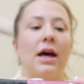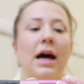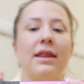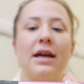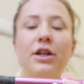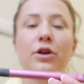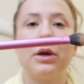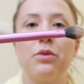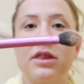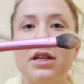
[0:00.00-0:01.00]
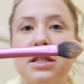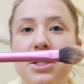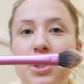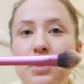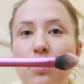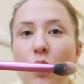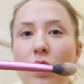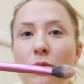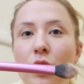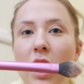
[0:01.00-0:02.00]
I then go in with this
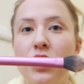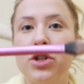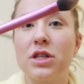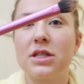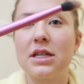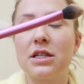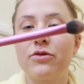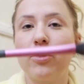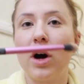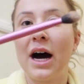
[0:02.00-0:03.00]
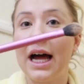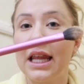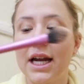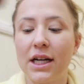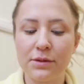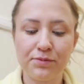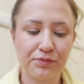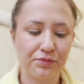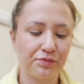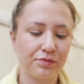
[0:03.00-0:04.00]
smaller brush. This is for highlighter.
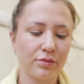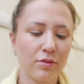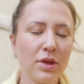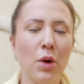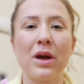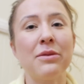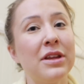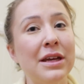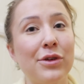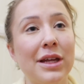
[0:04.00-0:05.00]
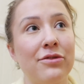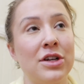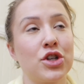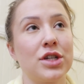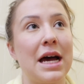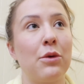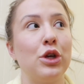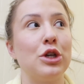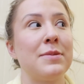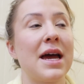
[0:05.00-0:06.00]
When I'm feeling really adventurous, I will
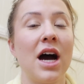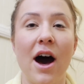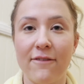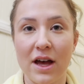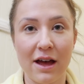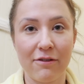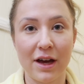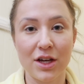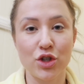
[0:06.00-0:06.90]
use my Cover FX